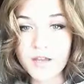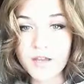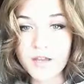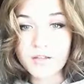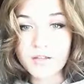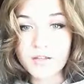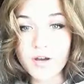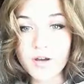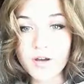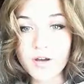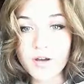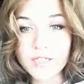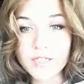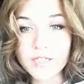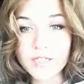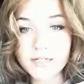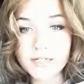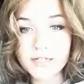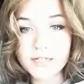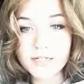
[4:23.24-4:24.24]
Thus, they
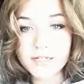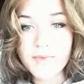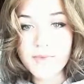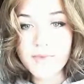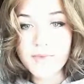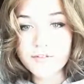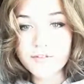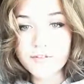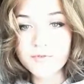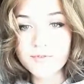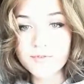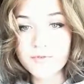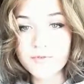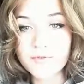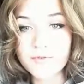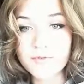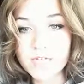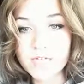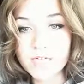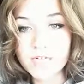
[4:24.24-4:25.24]
are the major
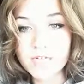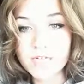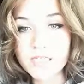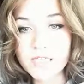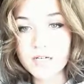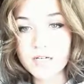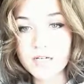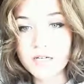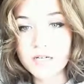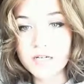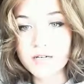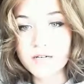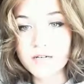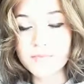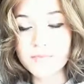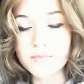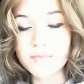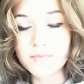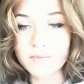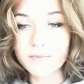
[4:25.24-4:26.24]
force in
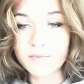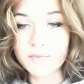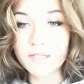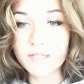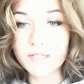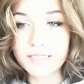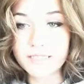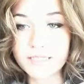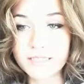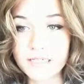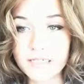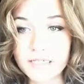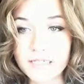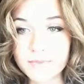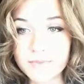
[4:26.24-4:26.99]
the world economy.